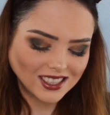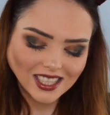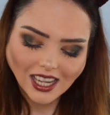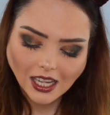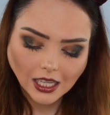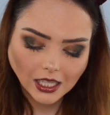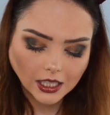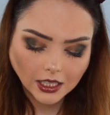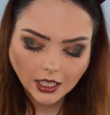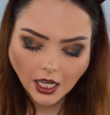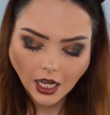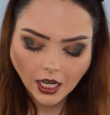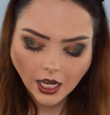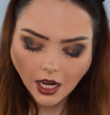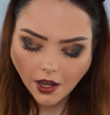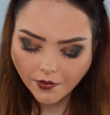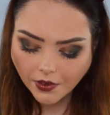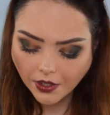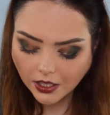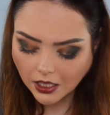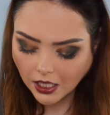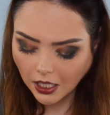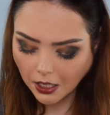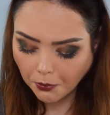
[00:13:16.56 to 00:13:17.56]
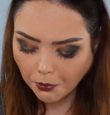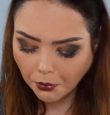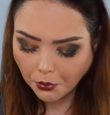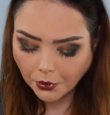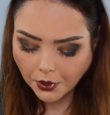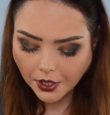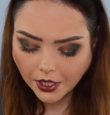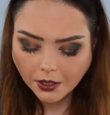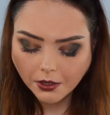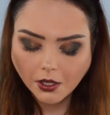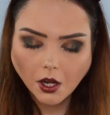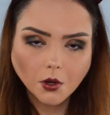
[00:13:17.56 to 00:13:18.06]
kind of have this like
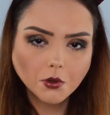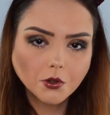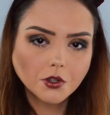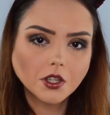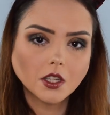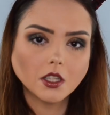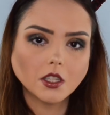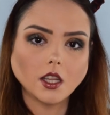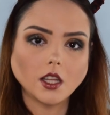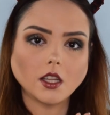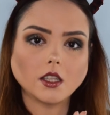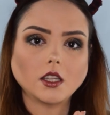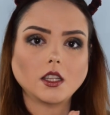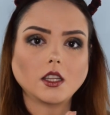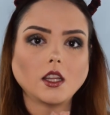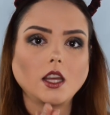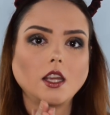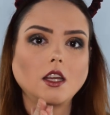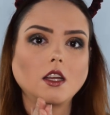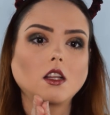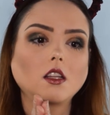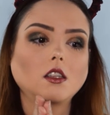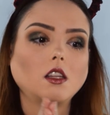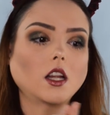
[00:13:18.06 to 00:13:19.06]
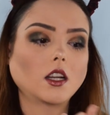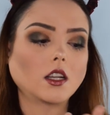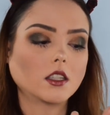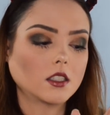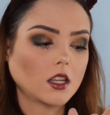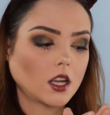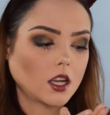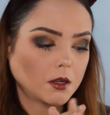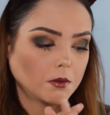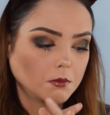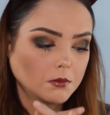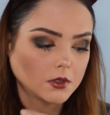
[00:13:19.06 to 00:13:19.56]
pre-notion that like a lot of
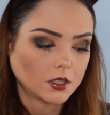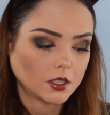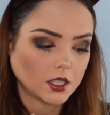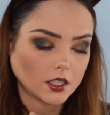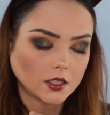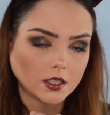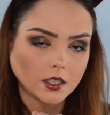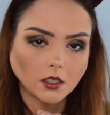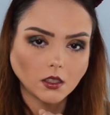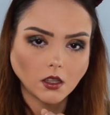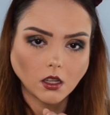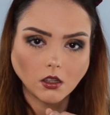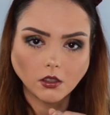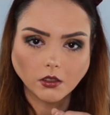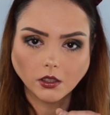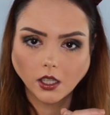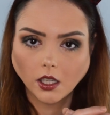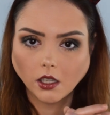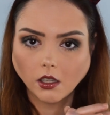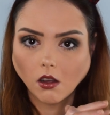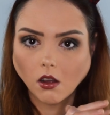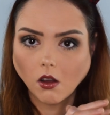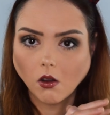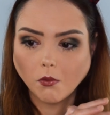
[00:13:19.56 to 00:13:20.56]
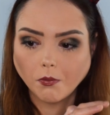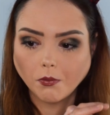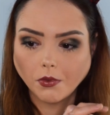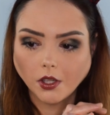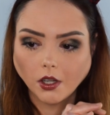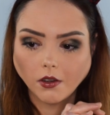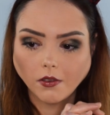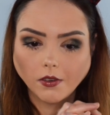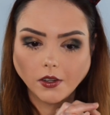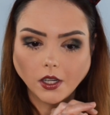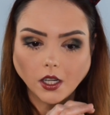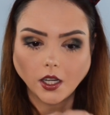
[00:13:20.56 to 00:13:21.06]
times Estee Lauder and Lancome
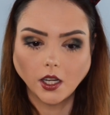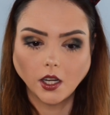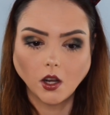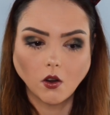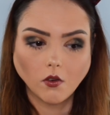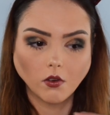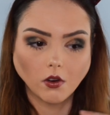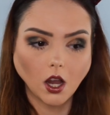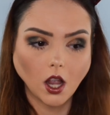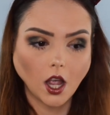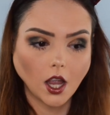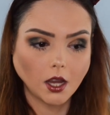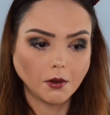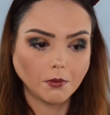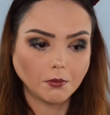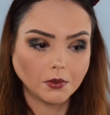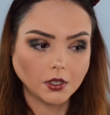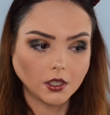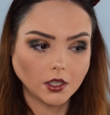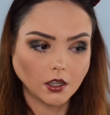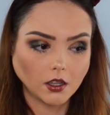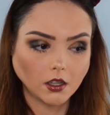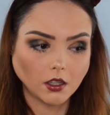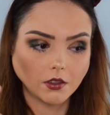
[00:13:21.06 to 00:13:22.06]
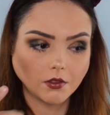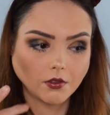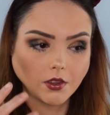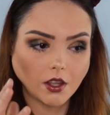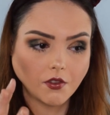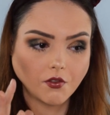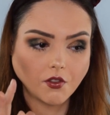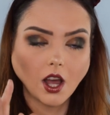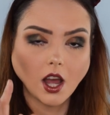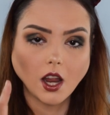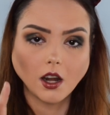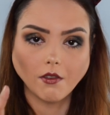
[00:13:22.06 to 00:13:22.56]
they're very overhyped and they're
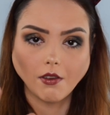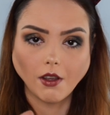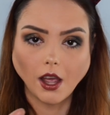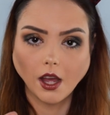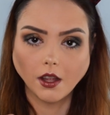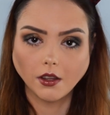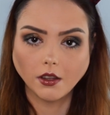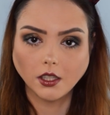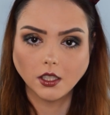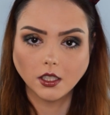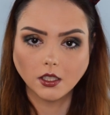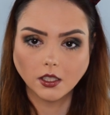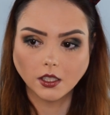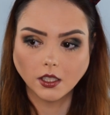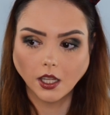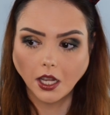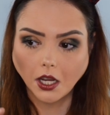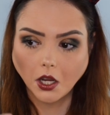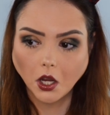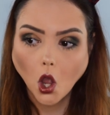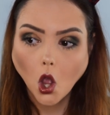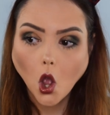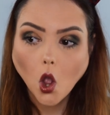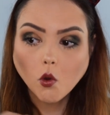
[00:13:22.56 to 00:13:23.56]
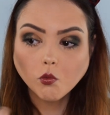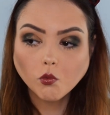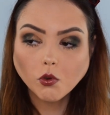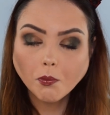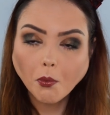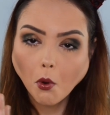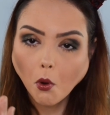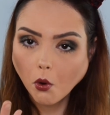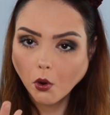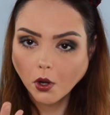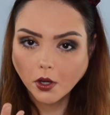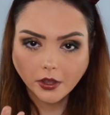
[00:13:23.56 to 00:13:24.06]
they've kind of had this like
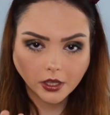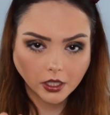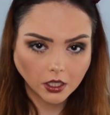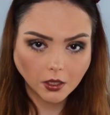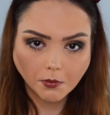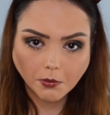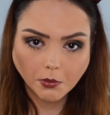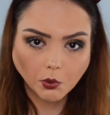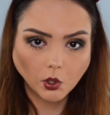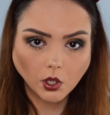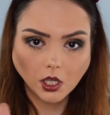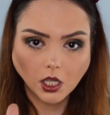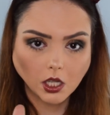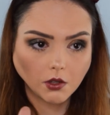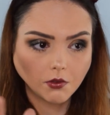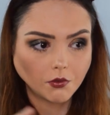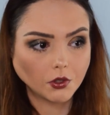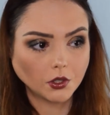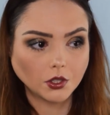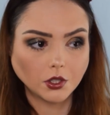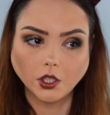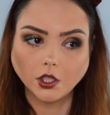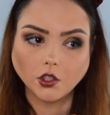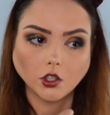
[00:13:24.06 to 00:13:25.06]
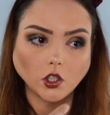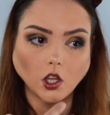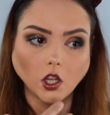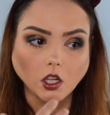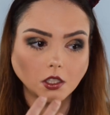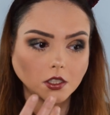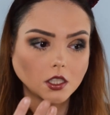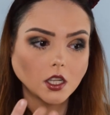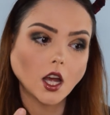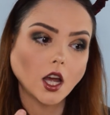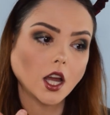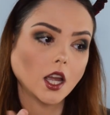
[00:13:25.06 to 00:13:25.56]
rapport in the community for such a
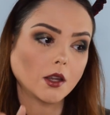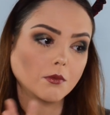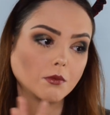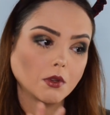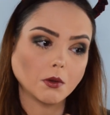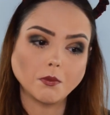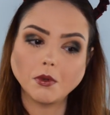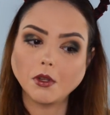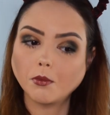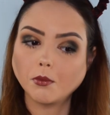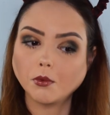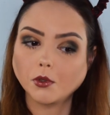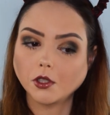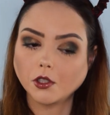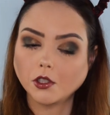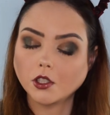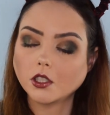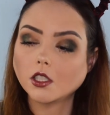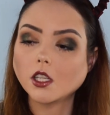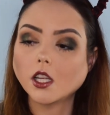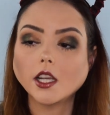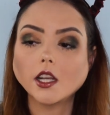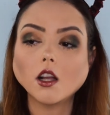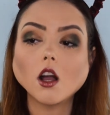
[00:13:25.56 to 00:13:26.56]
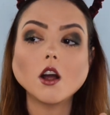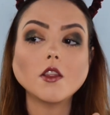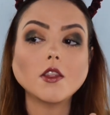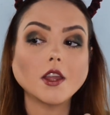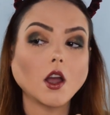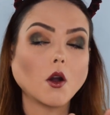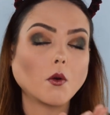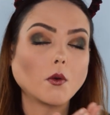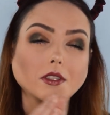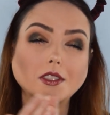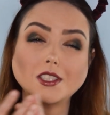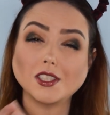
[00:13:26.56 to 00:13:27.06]
long time that people are just like they
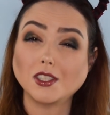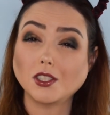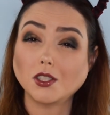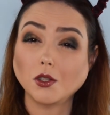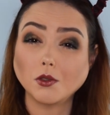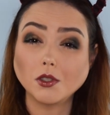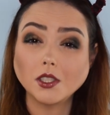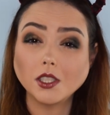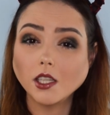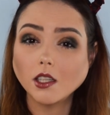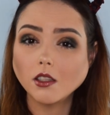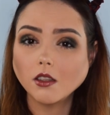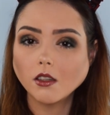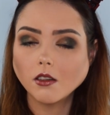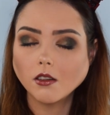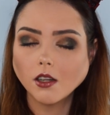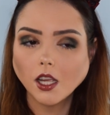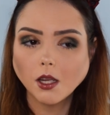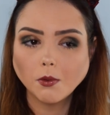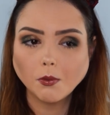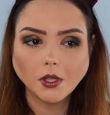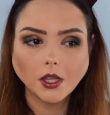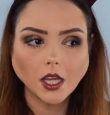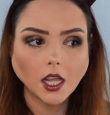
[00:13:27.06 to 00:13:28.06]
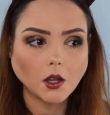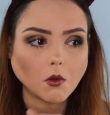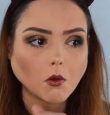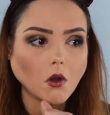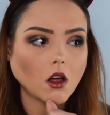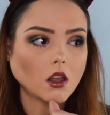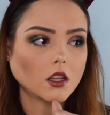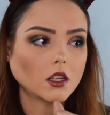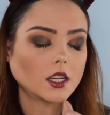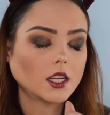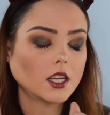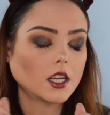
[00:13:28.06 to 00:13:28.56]
always associate their name with high
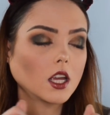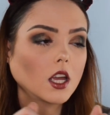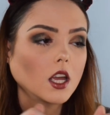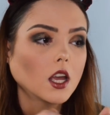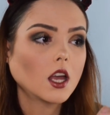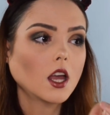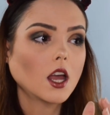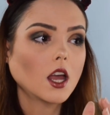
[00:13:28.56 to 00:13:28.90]
quality